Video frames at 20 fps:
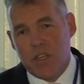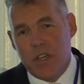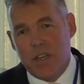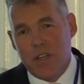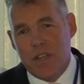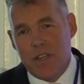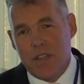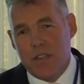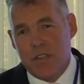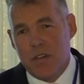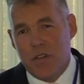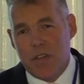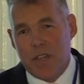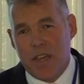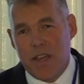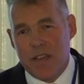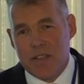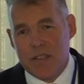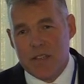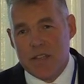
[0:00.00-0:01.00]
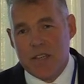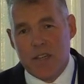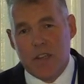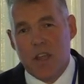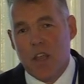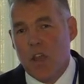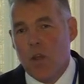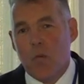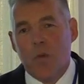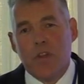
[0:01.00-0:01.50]
journey in the U K, as I said,
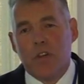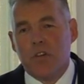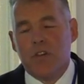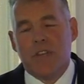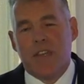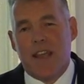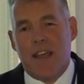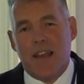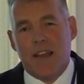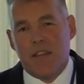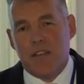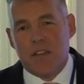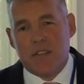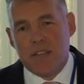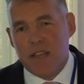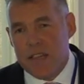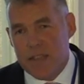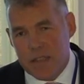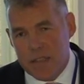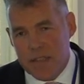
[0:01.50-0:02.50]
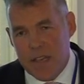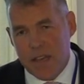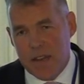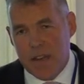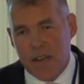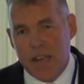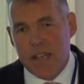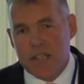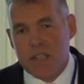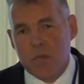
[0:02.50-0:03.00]
we couldn't get anything taken
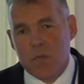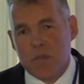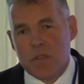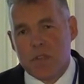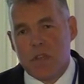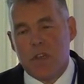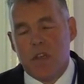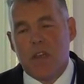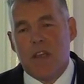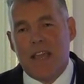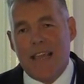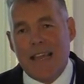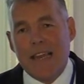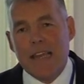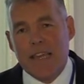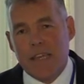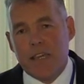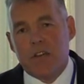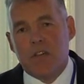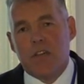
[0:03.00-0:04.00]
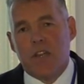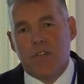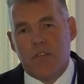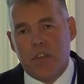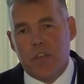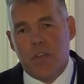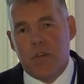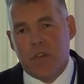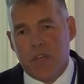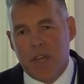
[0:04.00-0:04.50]
down unless it was illegal in
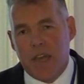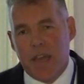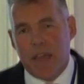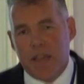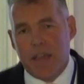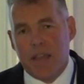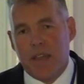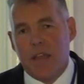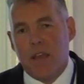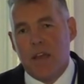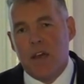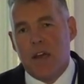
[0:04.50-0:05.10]
the U K.